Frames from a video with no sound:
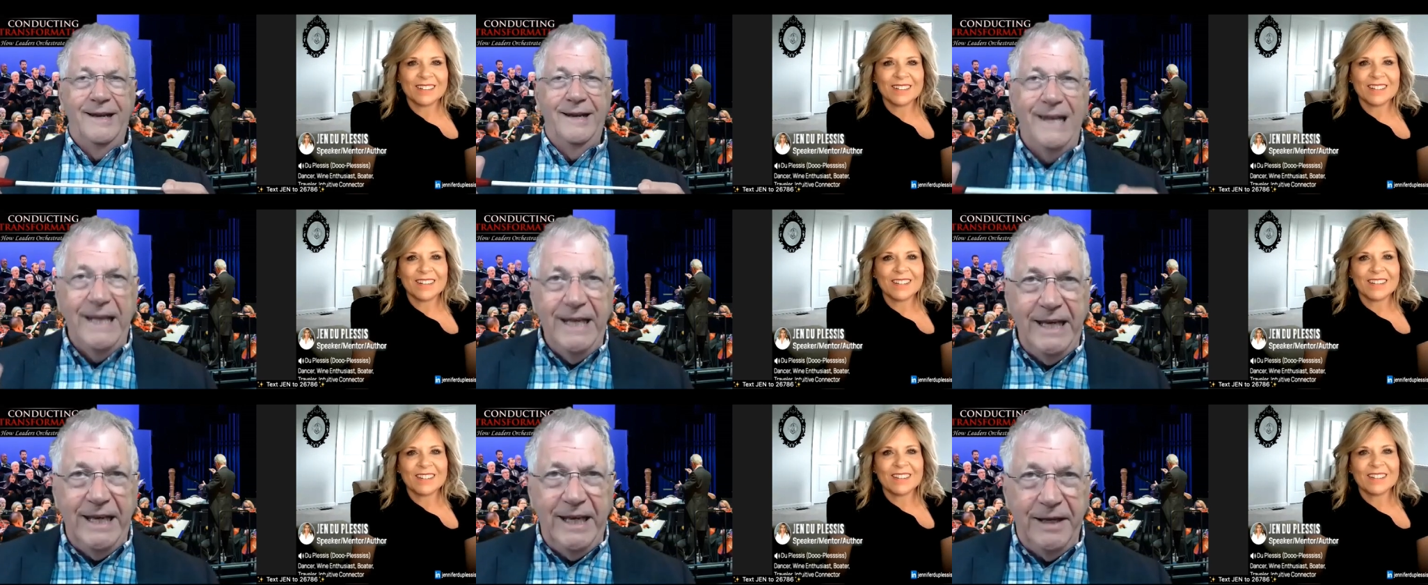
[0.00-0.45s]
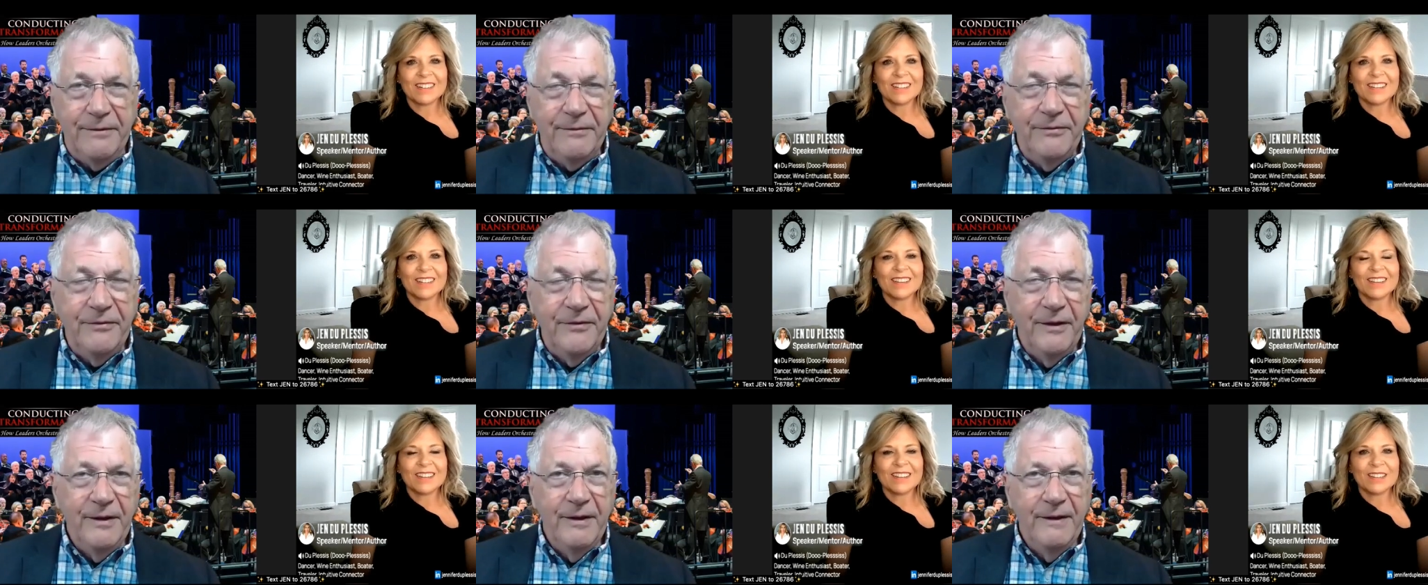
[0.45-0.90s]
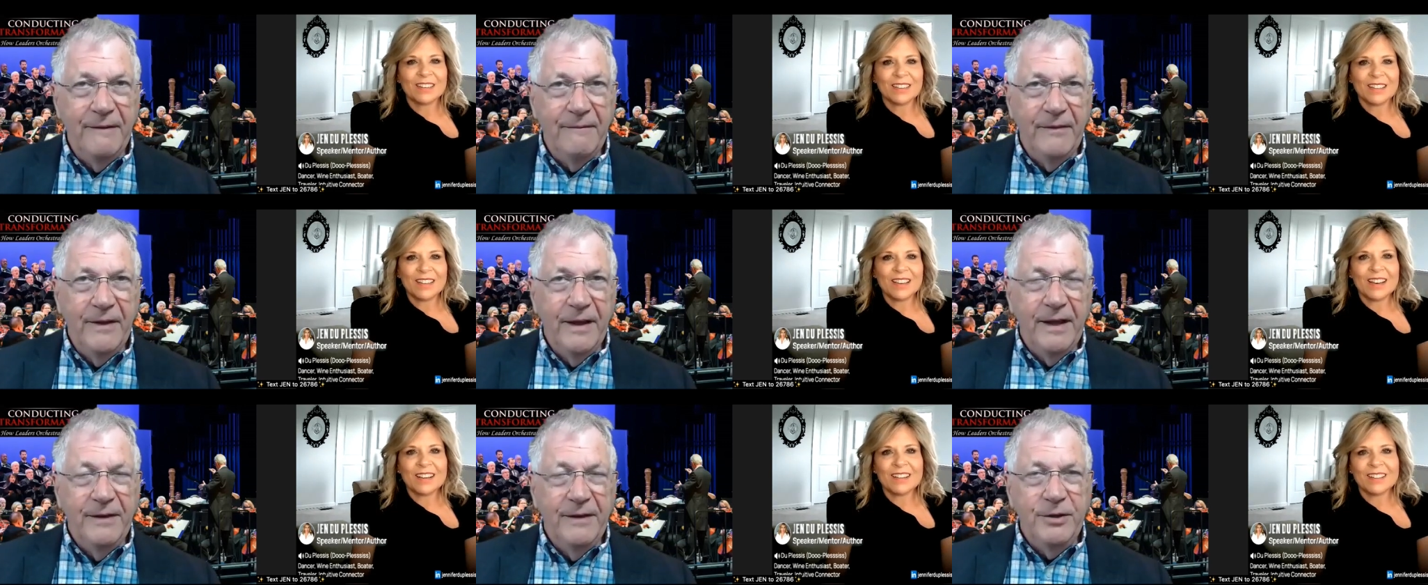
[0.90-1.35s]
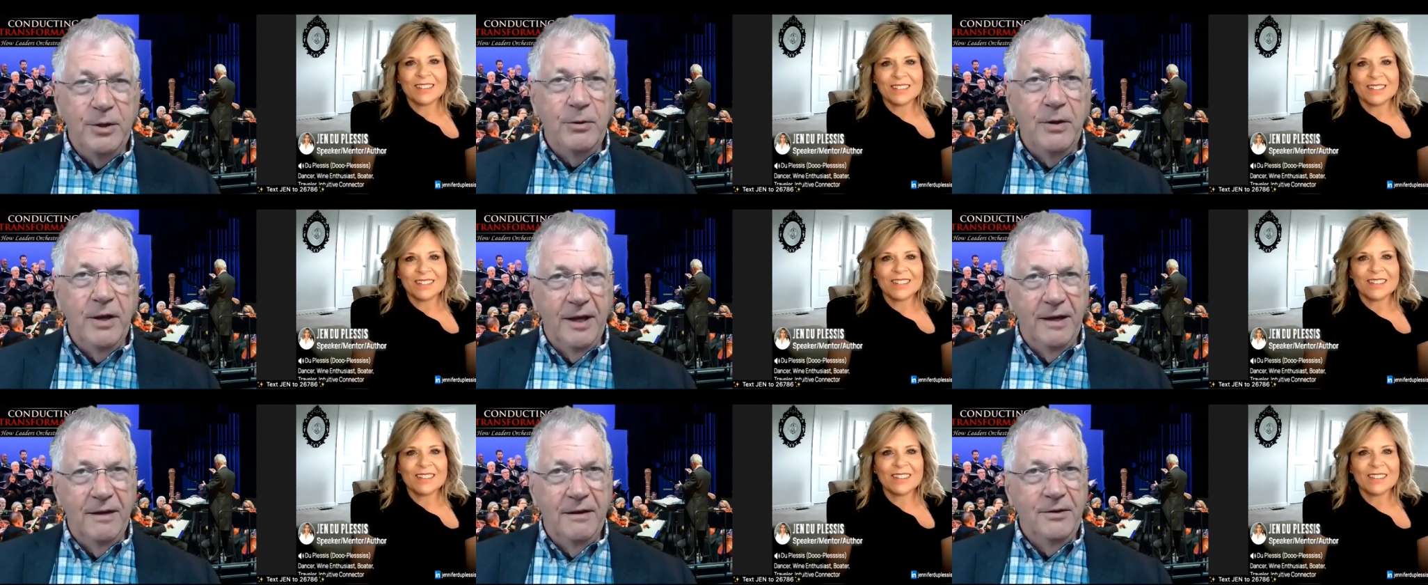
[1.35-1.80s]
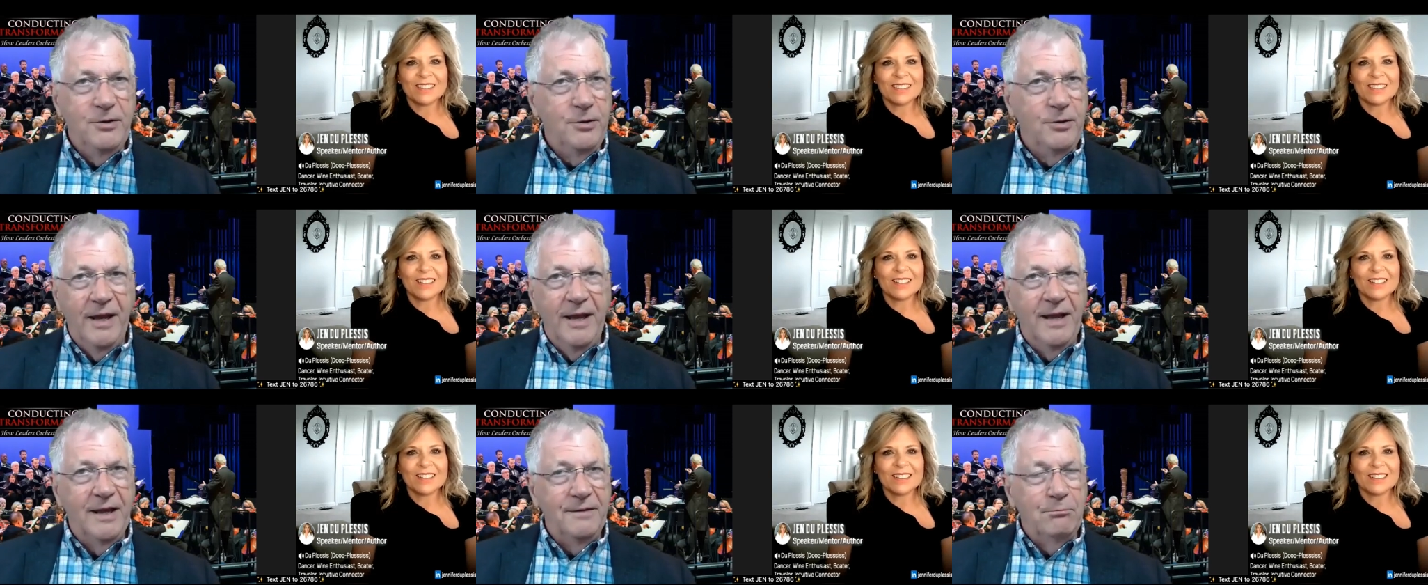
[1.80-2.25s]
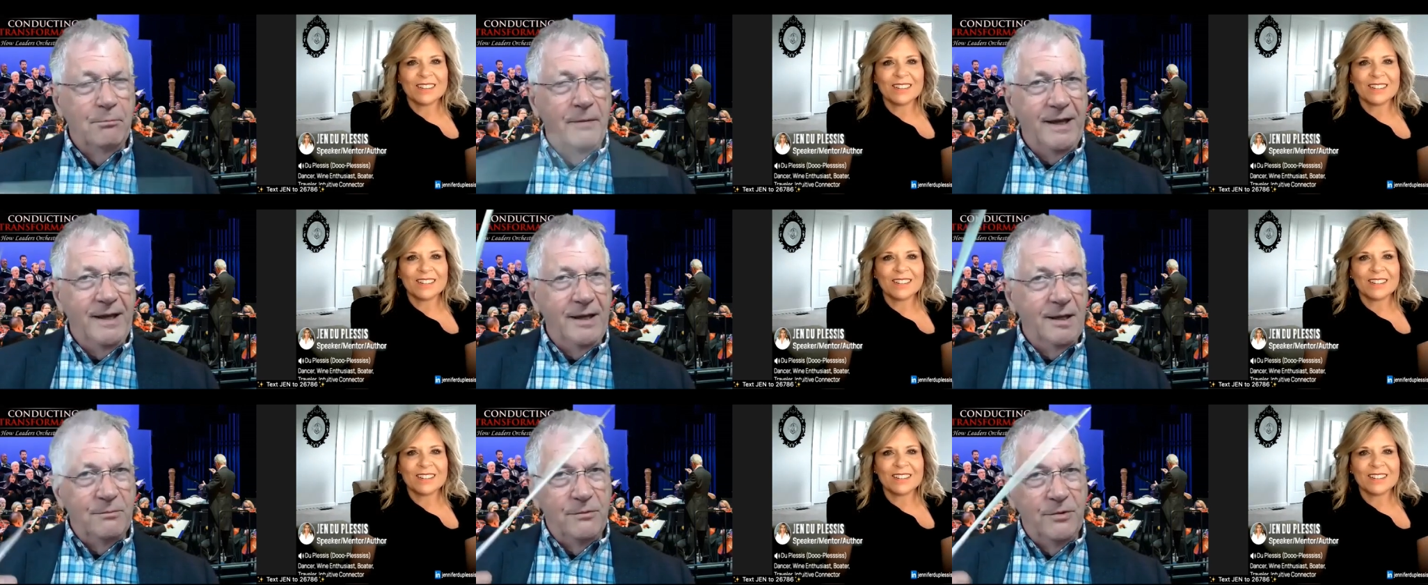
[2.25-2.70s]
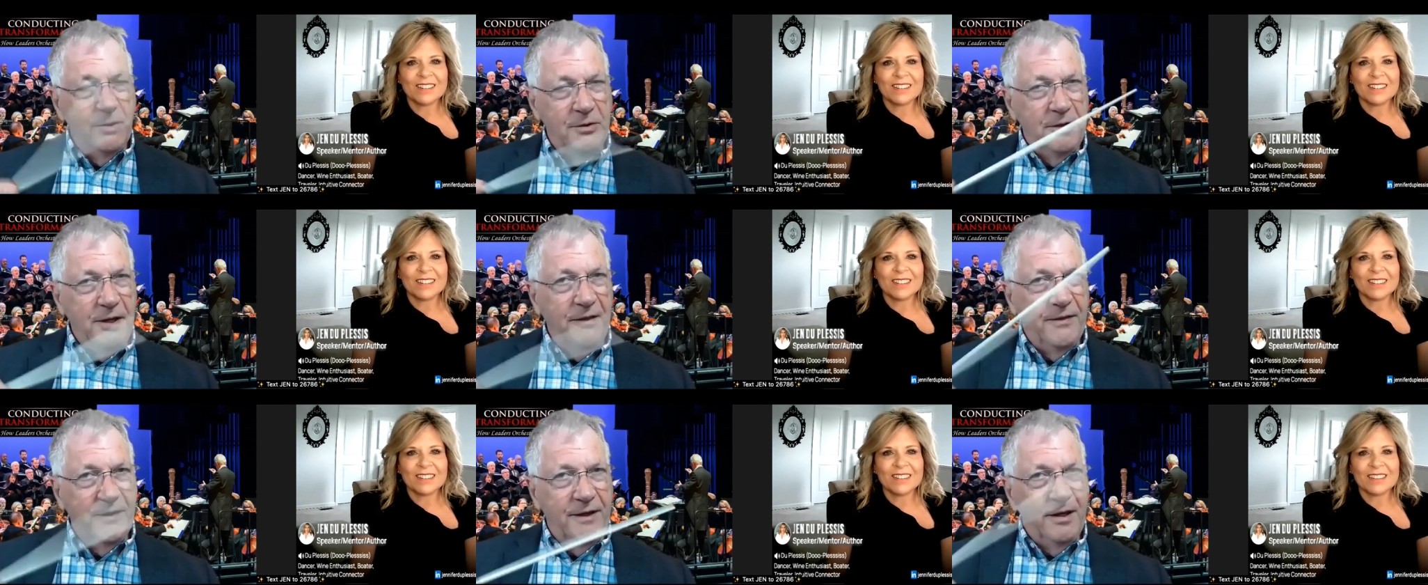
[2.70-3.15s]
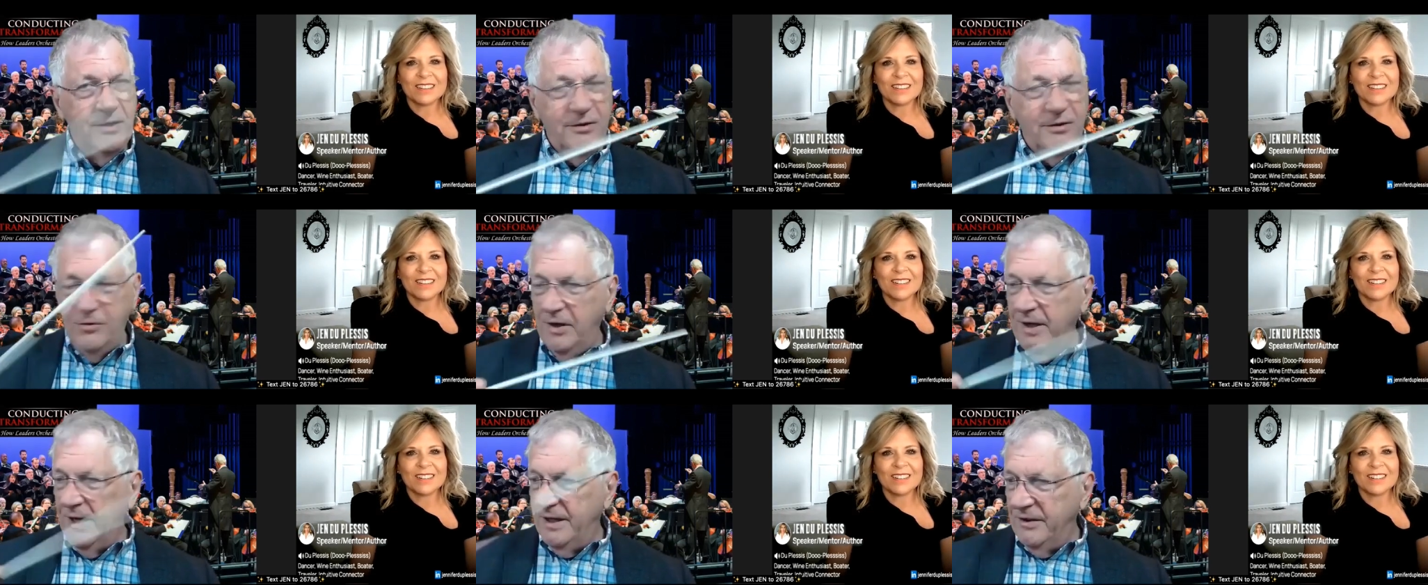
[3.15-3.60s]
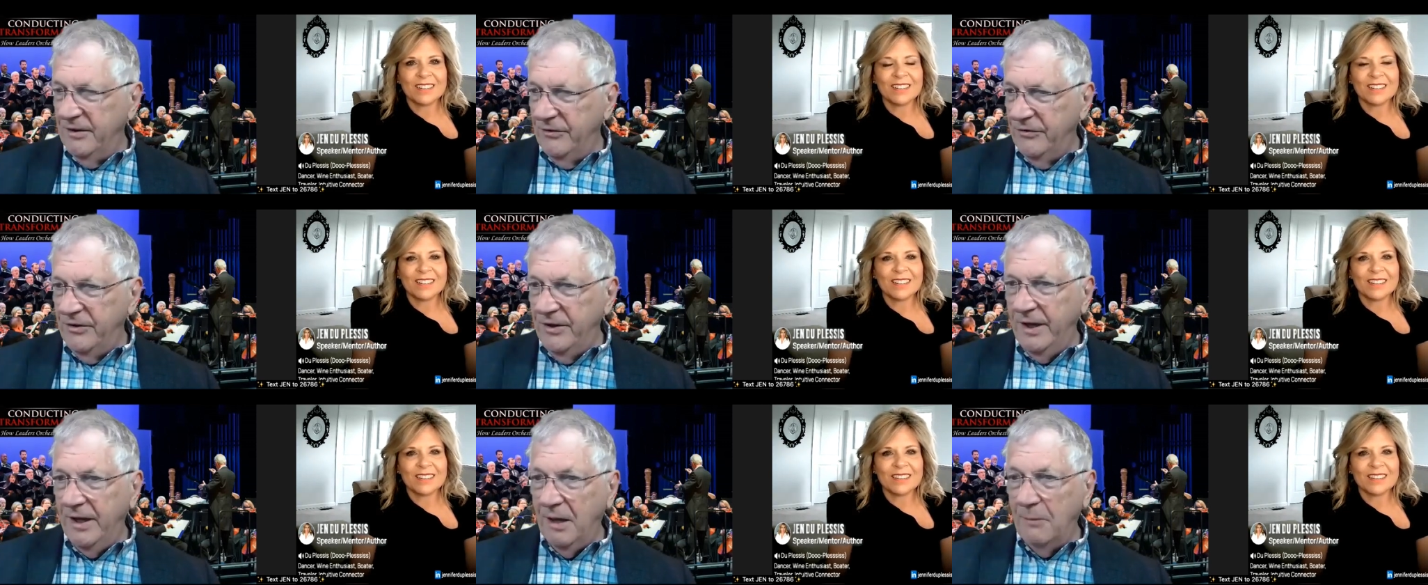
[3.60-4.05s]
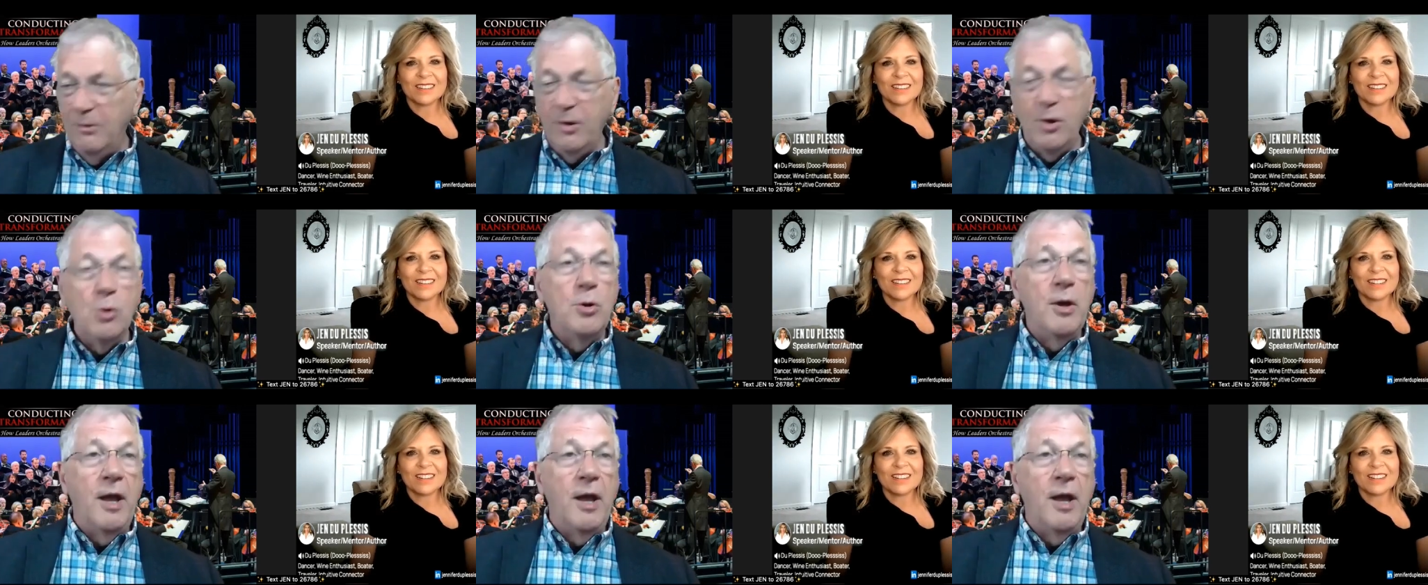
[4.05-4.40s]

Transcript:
Speaker 1: and leave. Yeah. You can you can't make them do anything because you got the stick, but you